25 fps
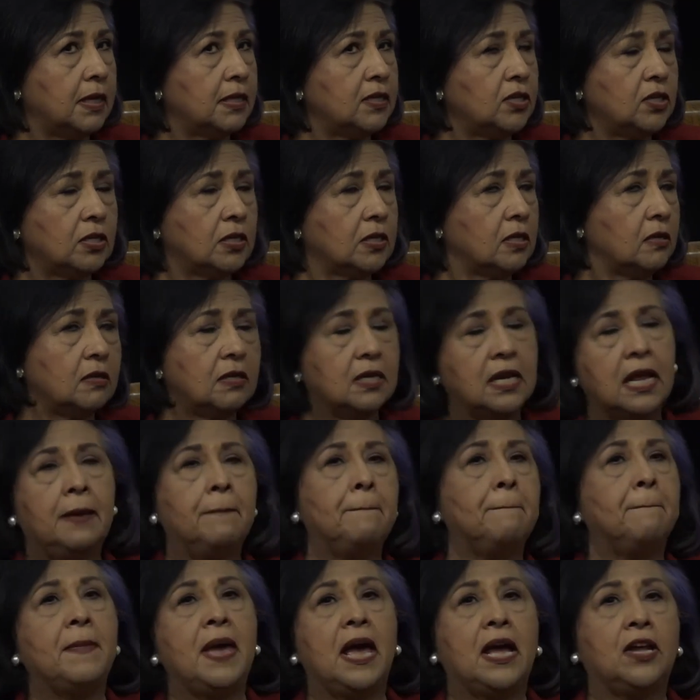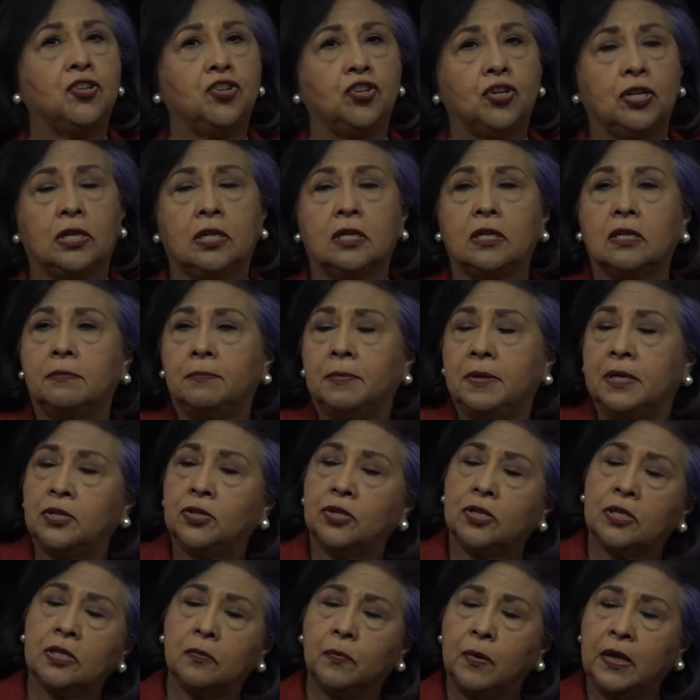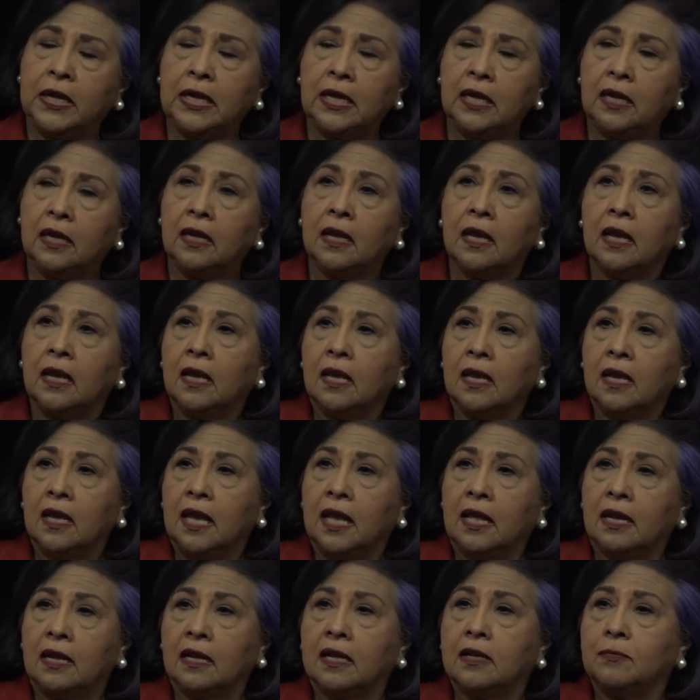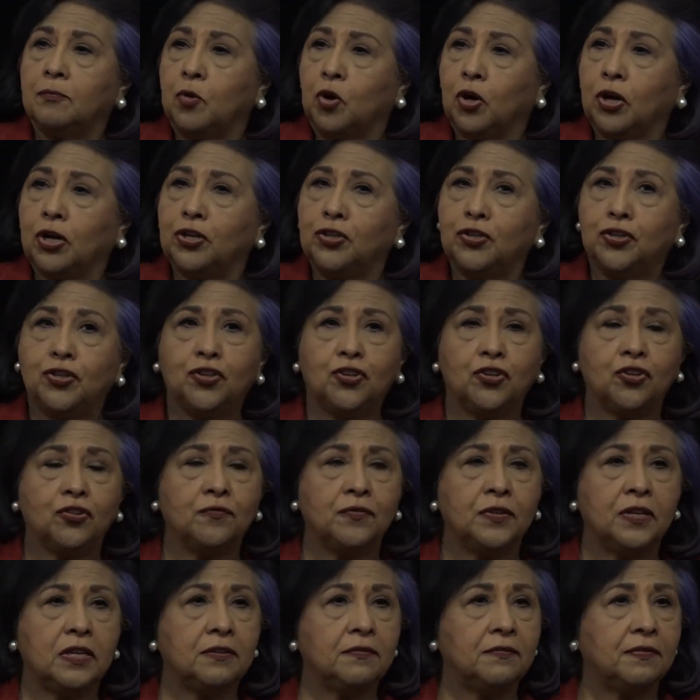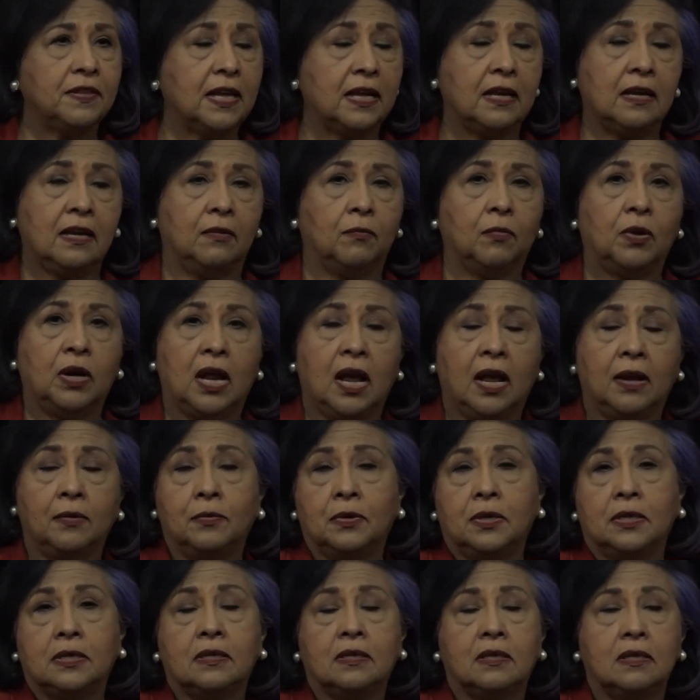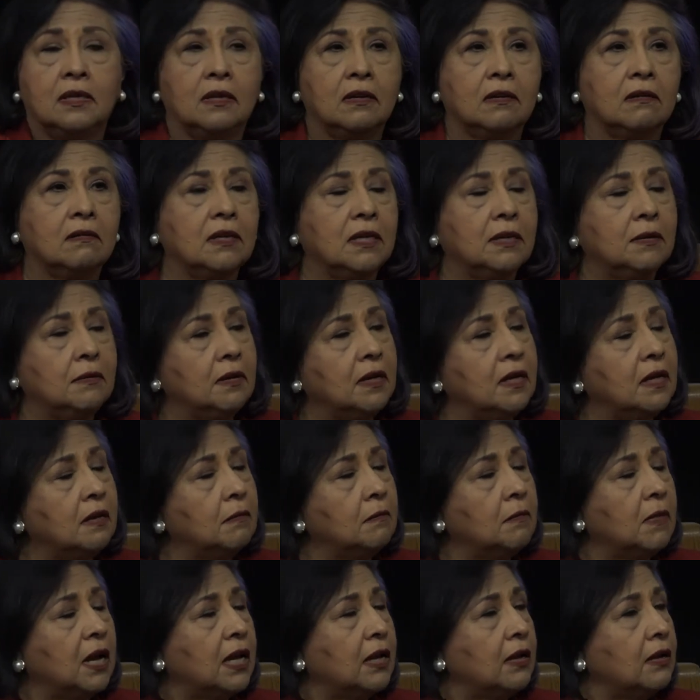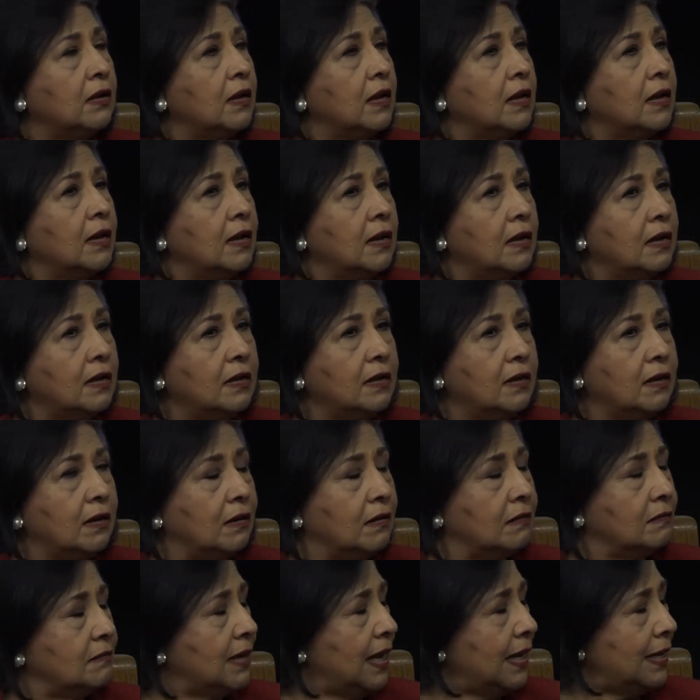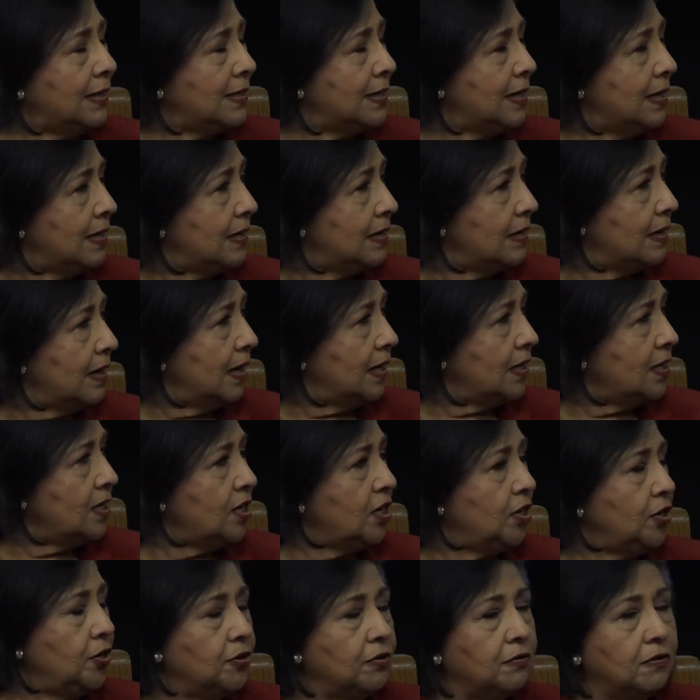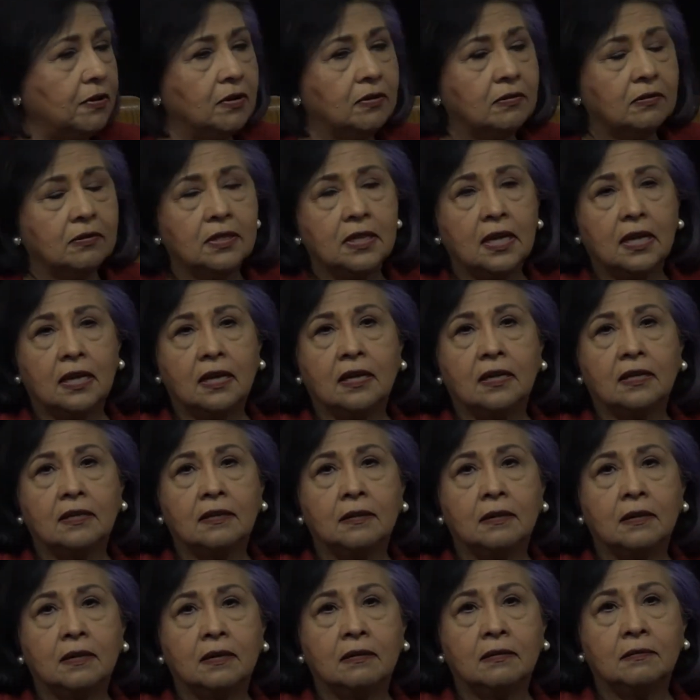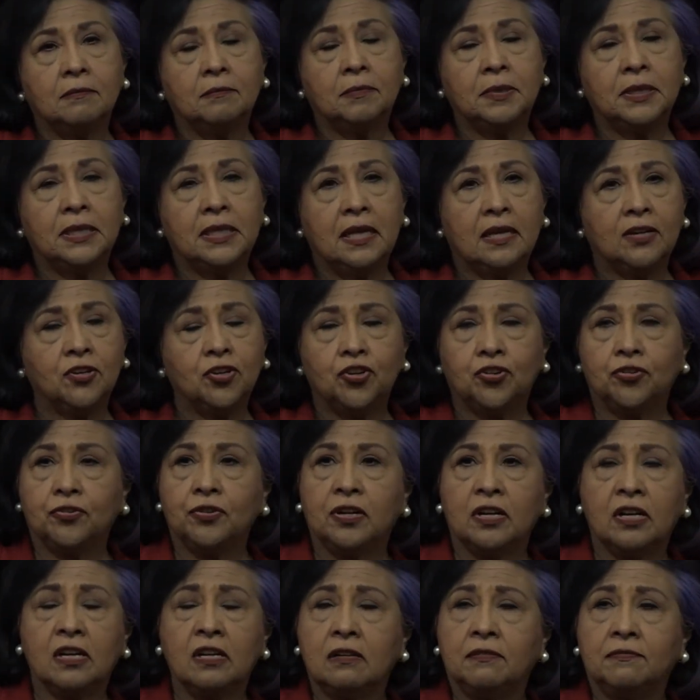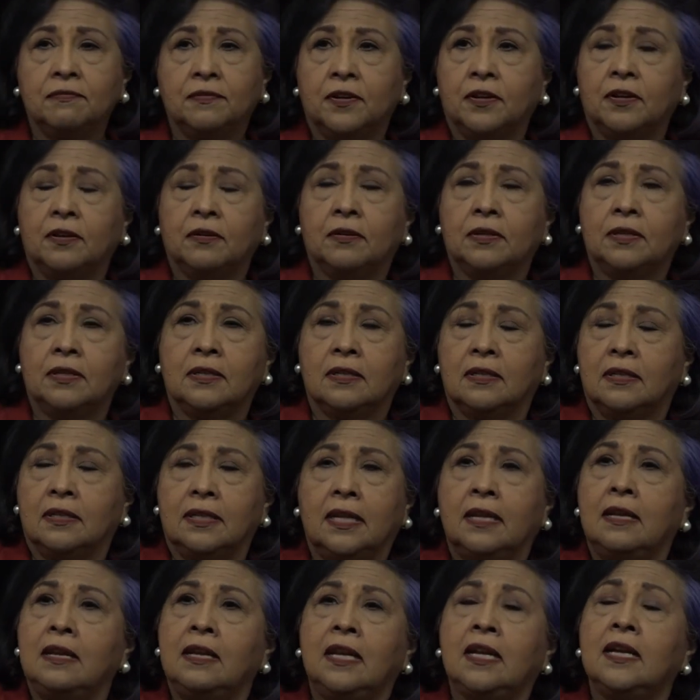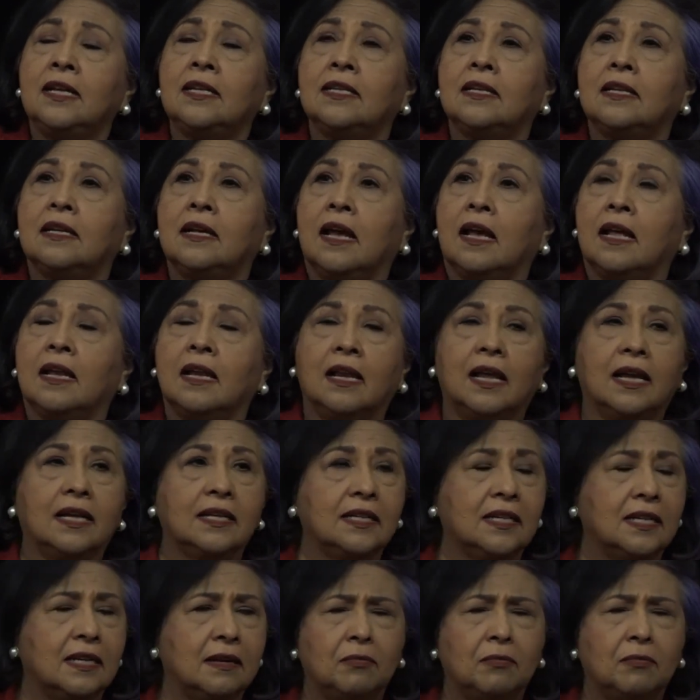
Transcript: I just couldn't imagine it to be swinging at a more conservative than when I was, you know, in, in my you know, 18 and 19 year old, and um, but then sure enough, there was Nixon got elected.